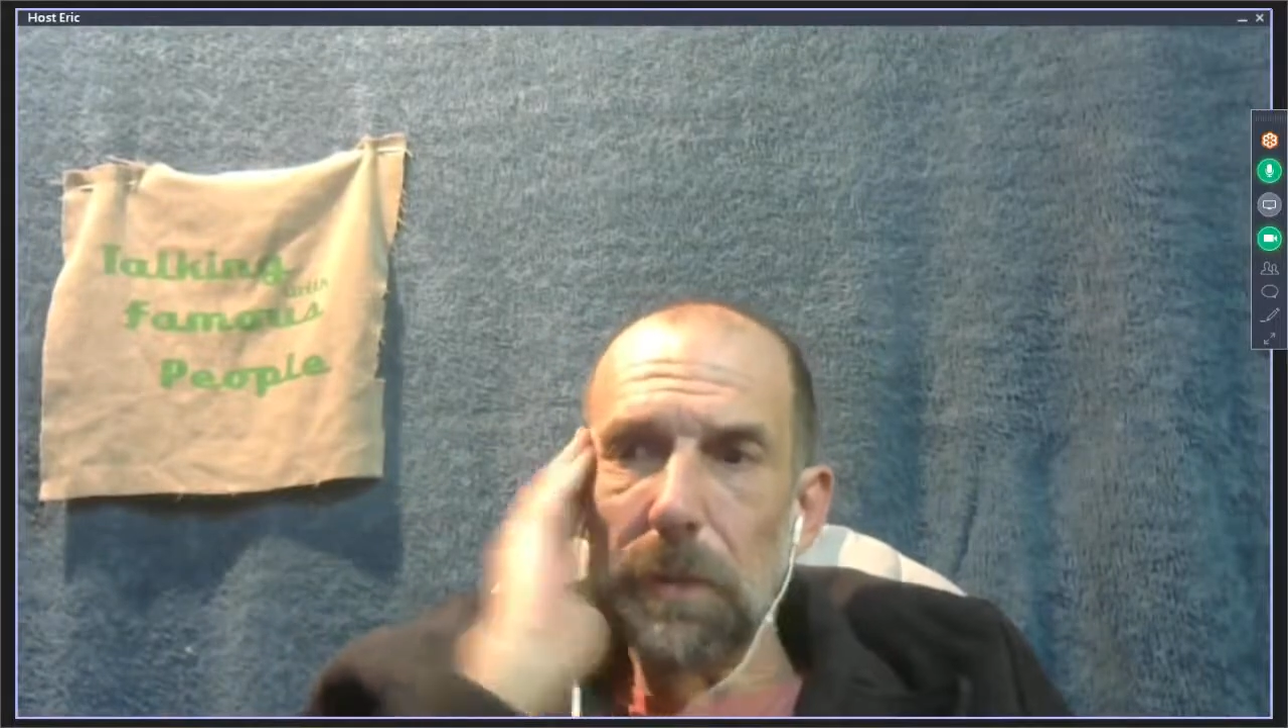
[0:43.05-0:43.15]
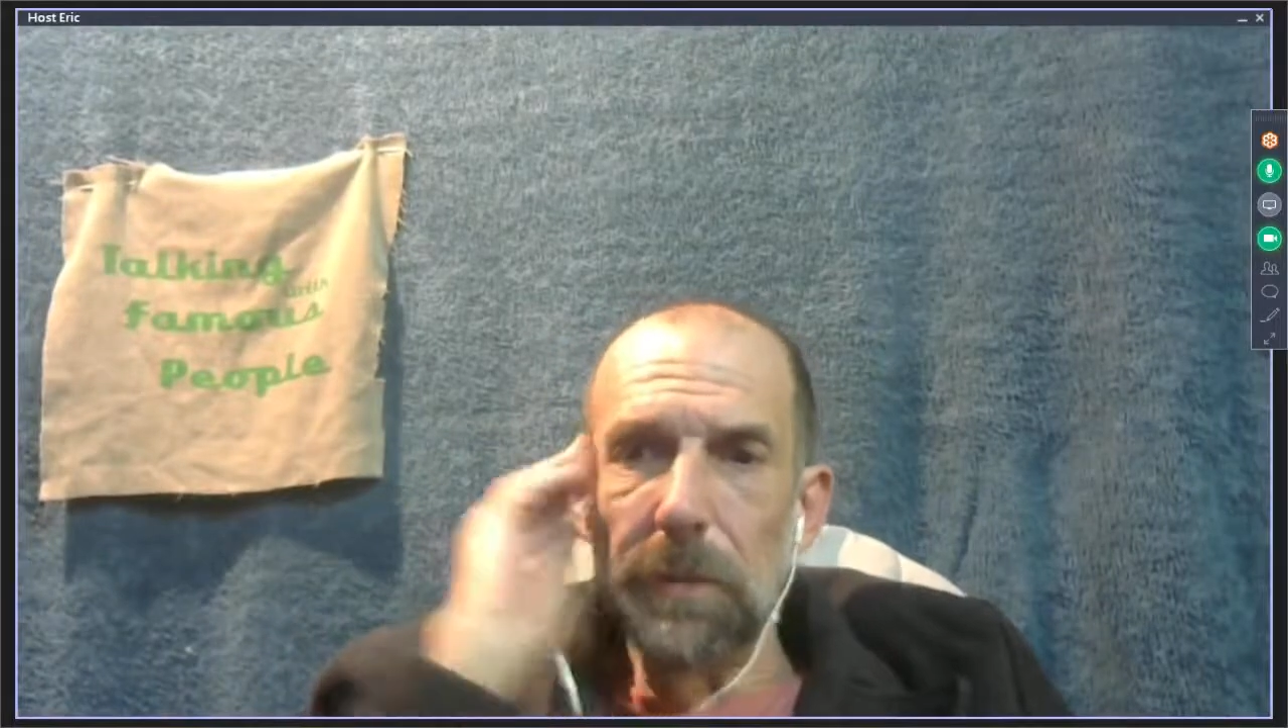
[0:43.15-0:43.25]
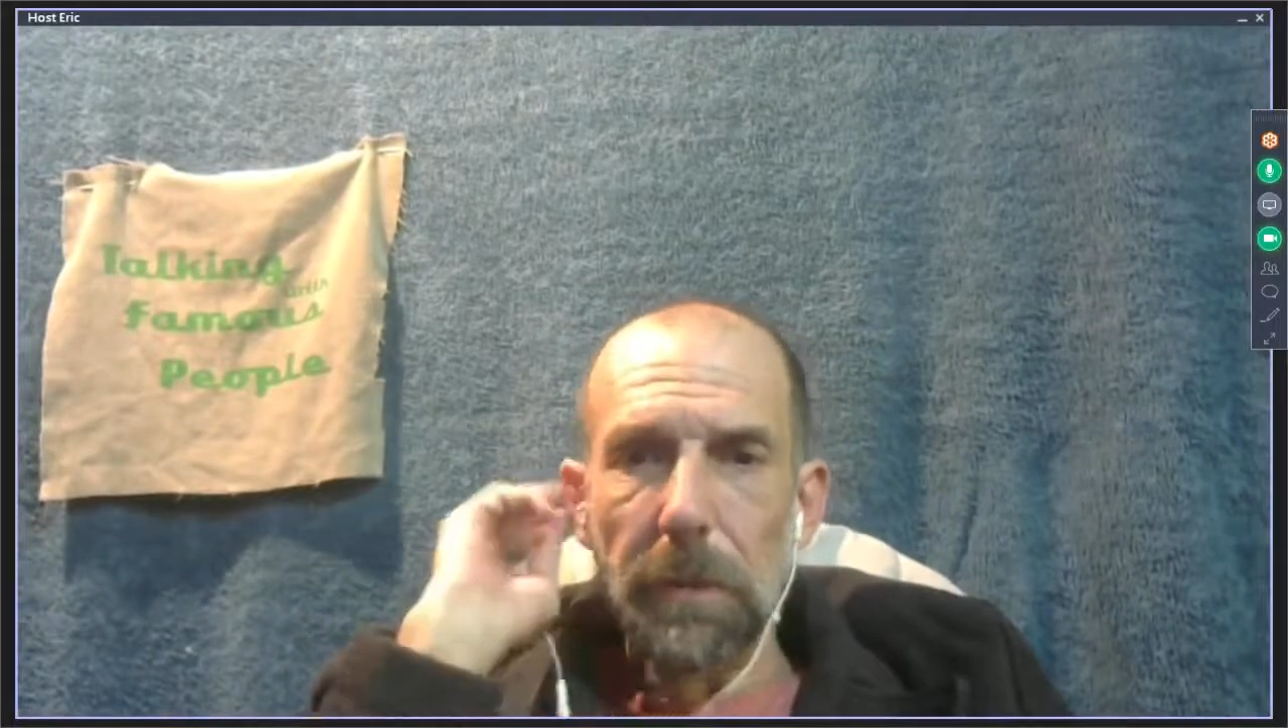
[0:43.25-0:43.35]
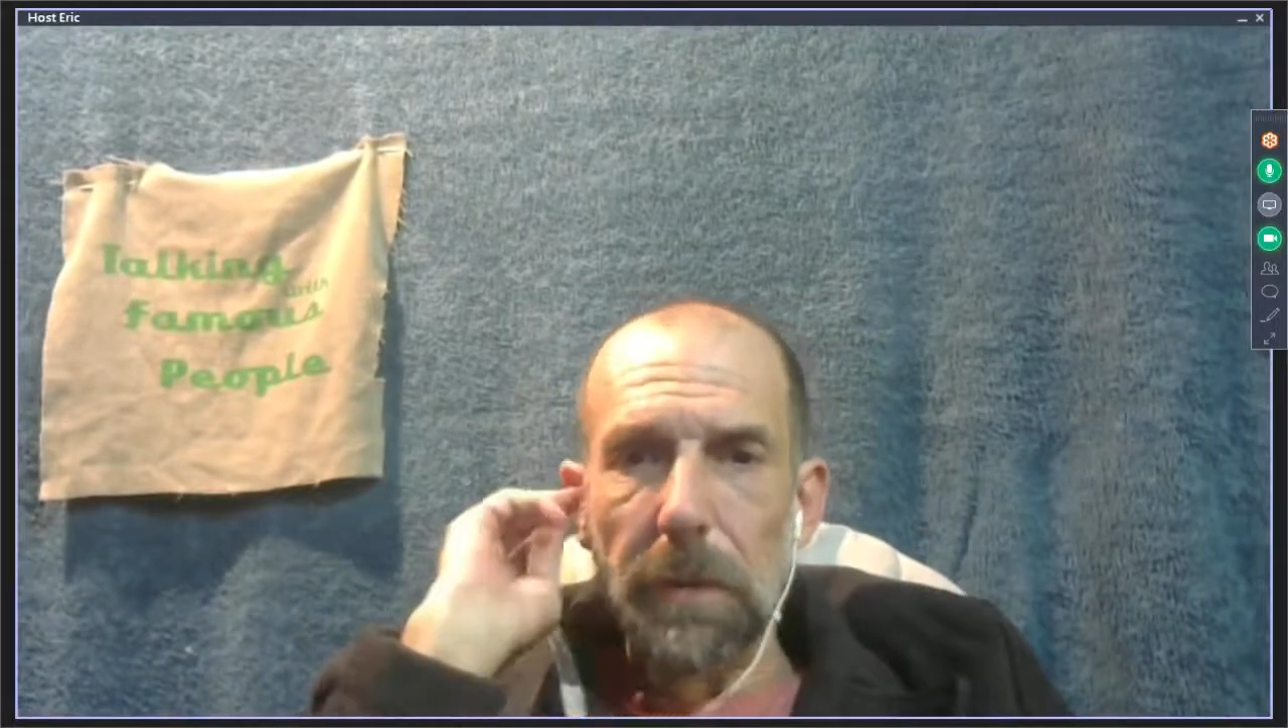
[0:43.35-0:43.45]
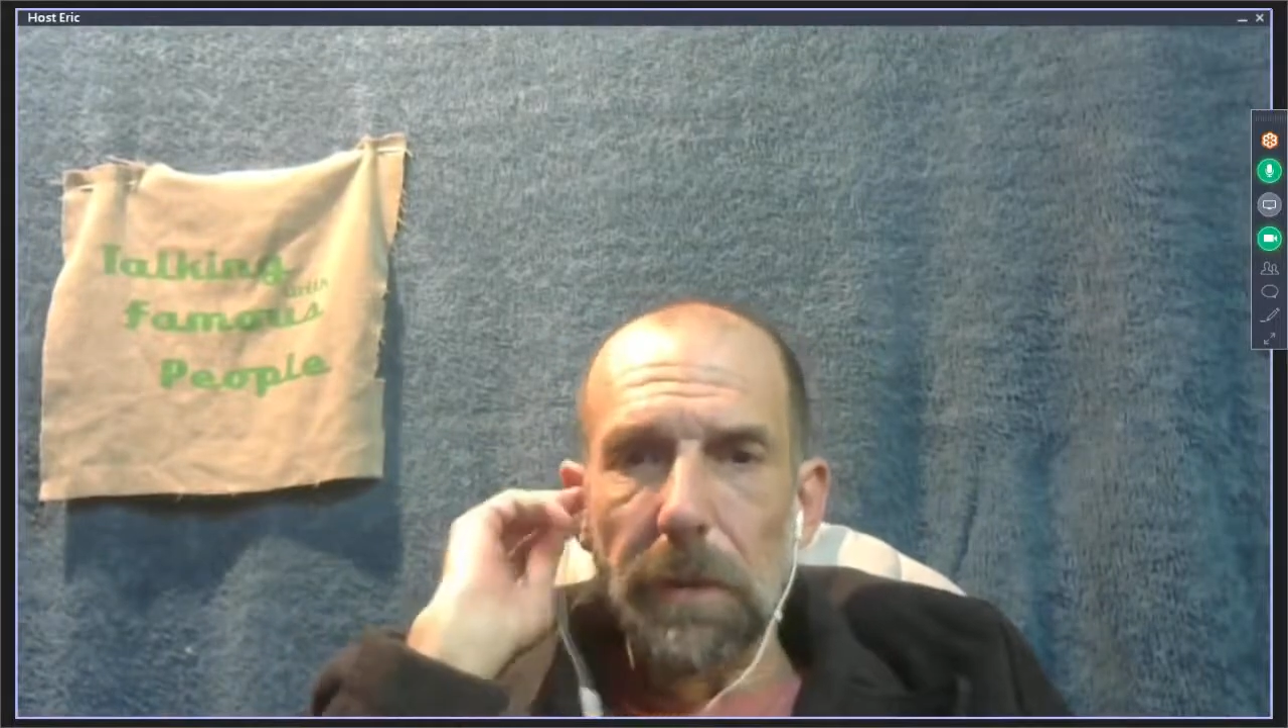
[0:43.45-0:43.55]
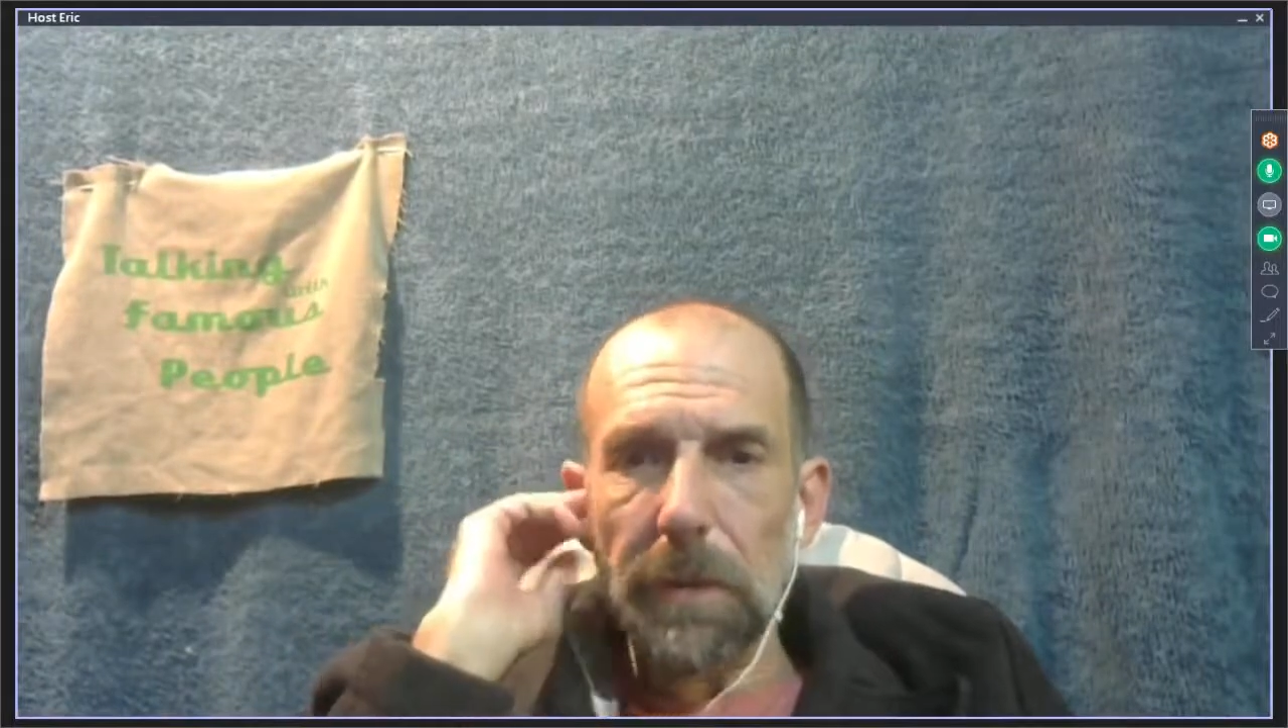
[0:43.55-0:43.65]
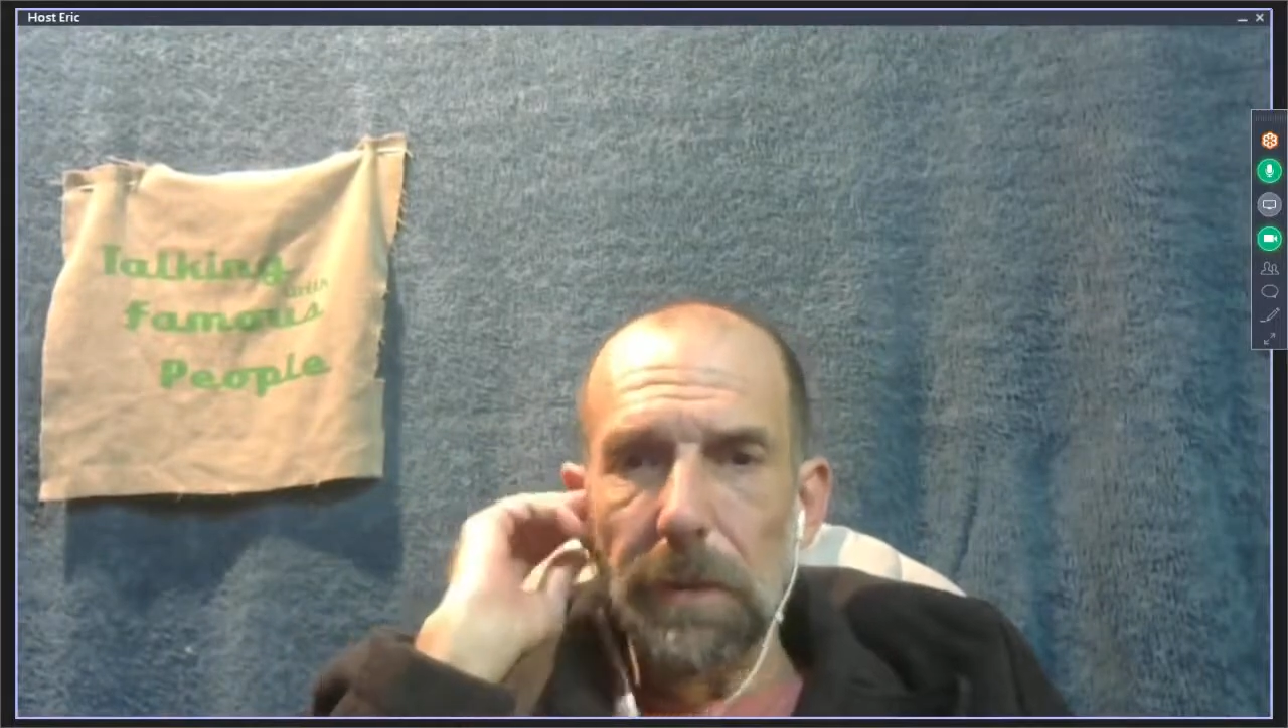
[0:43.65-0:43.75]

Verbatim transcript: framework